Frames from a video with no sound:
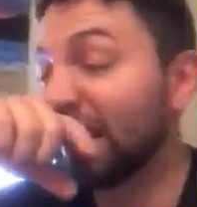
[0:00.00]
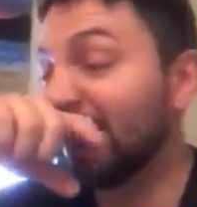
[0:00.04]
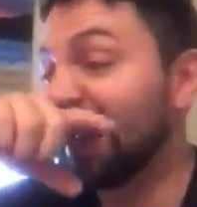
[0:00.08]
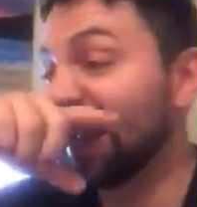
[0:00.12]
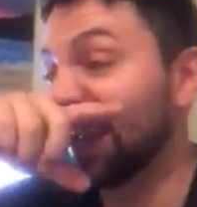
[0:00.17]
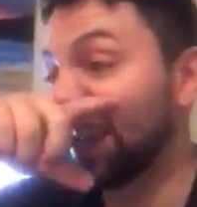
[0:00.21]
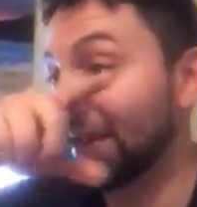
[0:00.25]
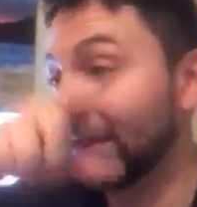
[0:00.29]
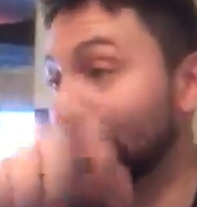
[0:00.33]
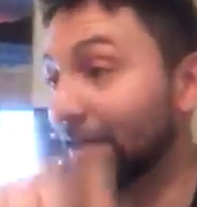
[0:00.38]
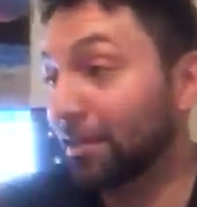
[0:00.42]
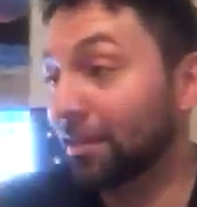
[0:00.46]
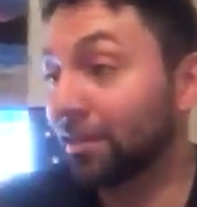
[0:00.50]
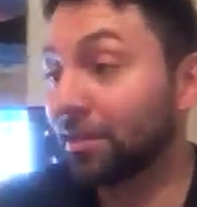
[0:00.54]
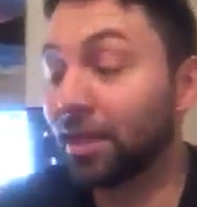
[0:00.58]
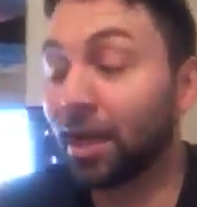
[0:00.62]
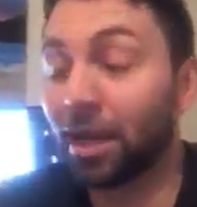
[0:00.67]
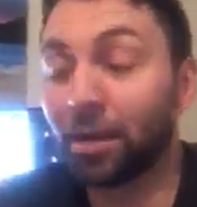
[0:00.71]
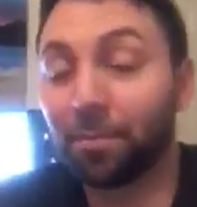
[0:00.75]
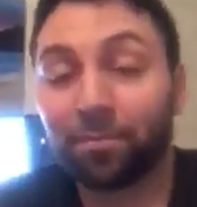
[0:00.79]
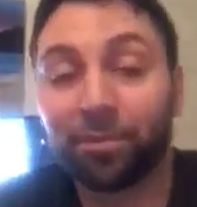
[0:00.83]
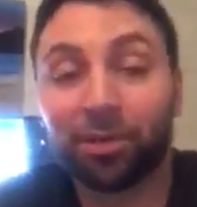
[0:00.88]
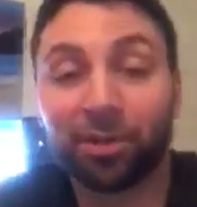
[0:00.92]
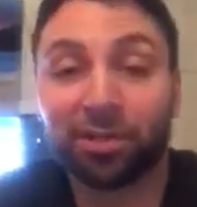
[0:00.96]
And
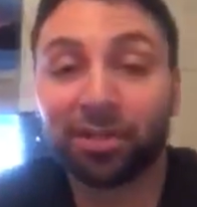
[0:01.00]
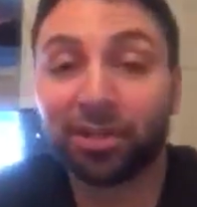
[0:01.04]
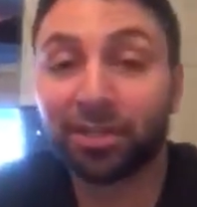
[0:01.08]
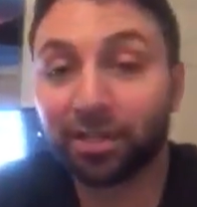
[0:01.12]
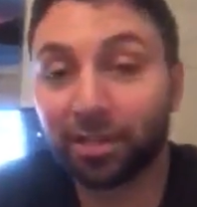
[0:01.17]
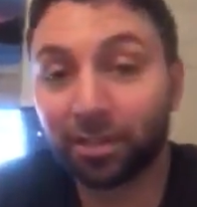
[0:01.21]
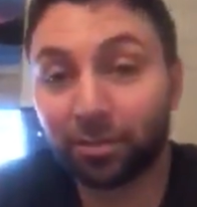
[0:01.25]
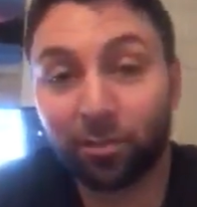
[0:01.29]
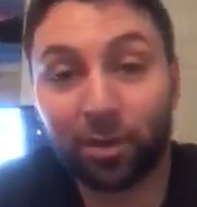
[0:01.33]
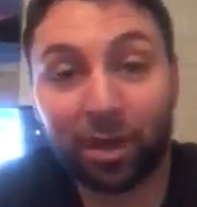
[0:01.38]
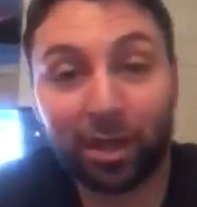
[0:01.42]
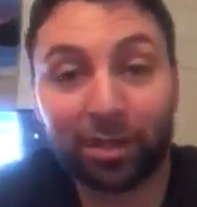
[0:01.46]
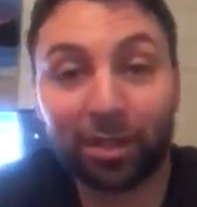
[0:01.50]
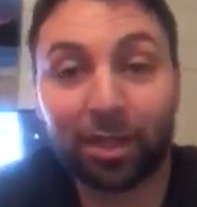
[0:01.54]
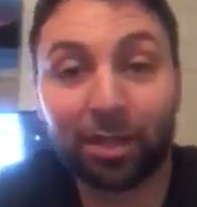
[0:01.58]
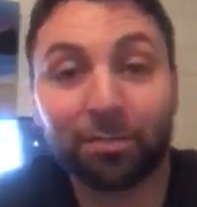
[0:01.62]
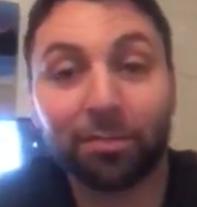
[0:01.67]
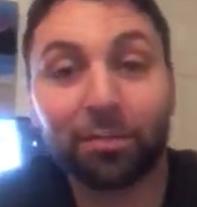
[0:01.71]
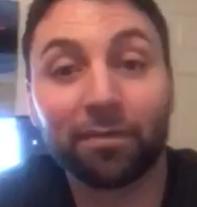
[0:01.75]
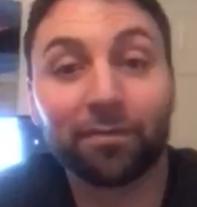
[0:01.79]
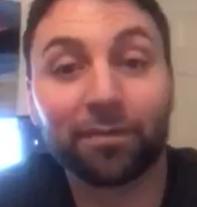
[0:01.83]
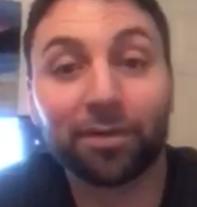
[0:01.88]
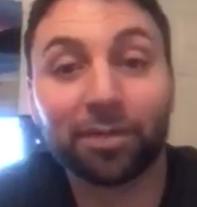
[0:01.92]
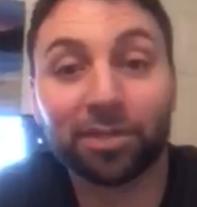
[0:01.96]
I purchased his white
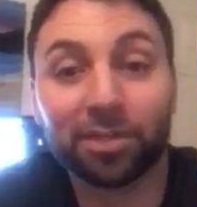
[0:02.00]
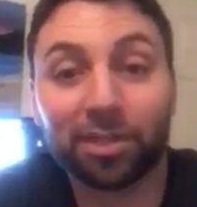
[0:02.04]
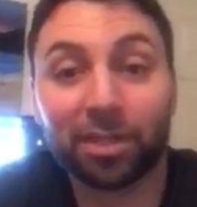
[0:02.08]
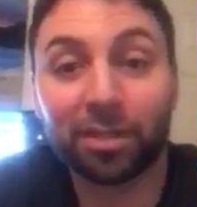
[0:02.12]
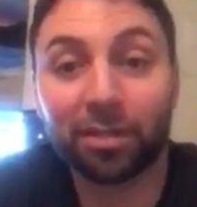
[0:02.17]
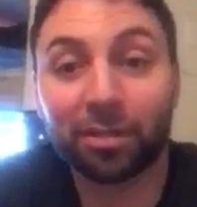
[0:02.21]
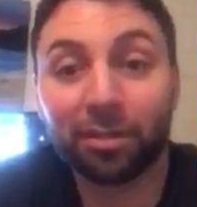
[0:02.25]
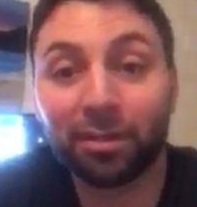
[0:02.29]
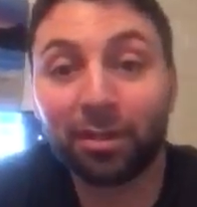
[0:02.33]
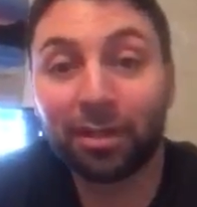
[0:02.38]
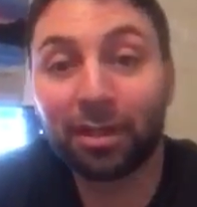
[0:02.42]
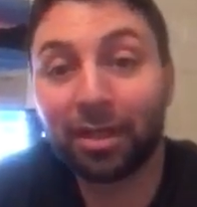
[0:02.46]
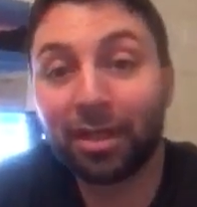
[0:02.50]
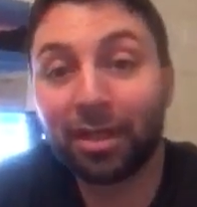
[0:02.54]
label version,